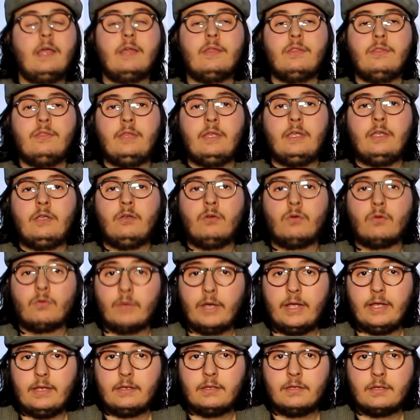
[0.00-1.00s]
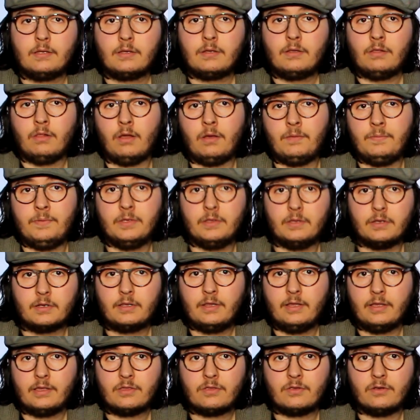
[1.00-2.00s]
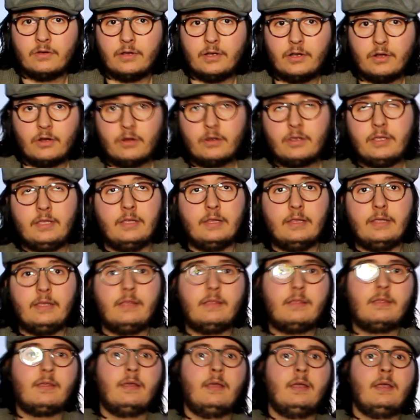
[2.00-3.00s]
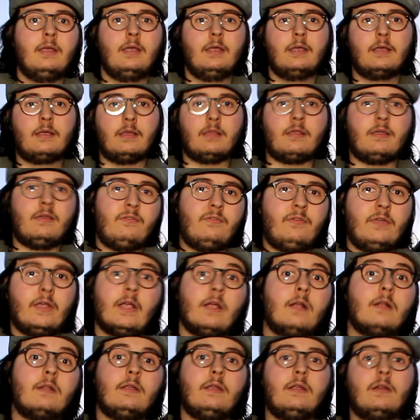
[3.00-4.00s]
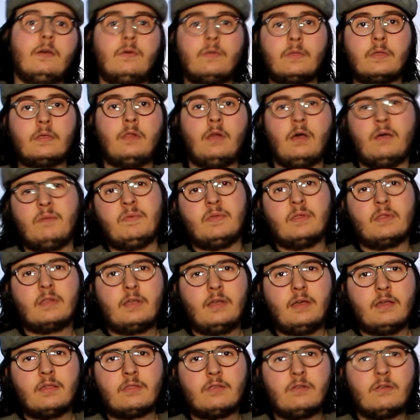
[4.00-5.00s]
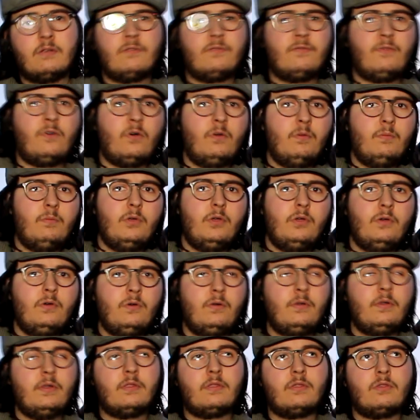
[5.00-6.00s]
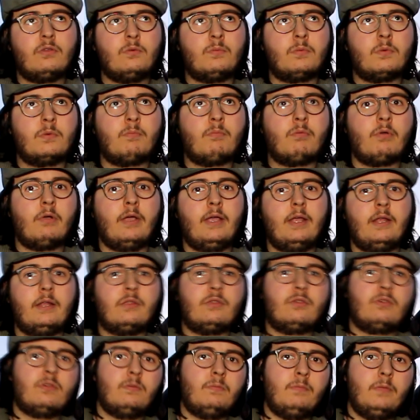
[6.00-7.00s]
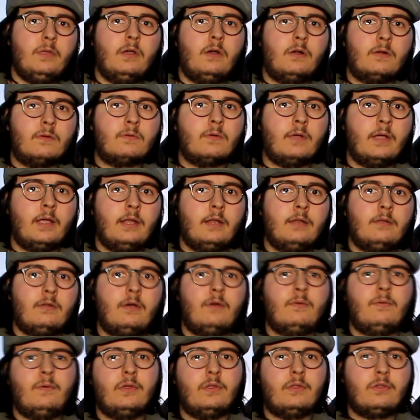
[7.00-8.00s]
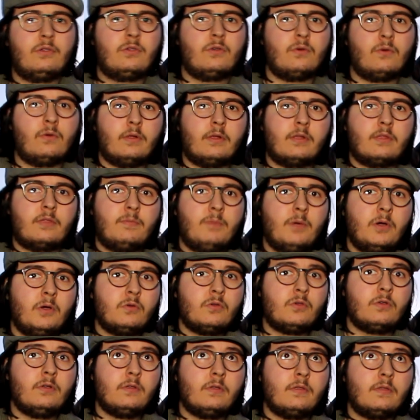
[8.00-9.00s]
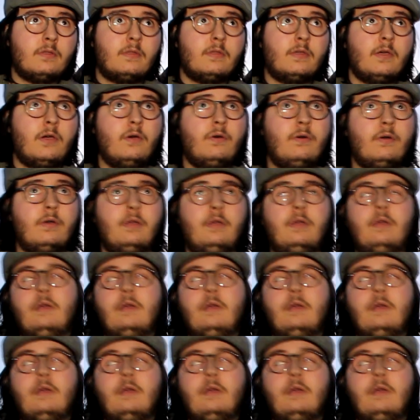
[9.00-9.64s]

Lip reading: the Great Globular Cluster in Hercules, because I figured, you know, it's a globular cluster, full moon, it's super bright, it should be all right with short exposures. So,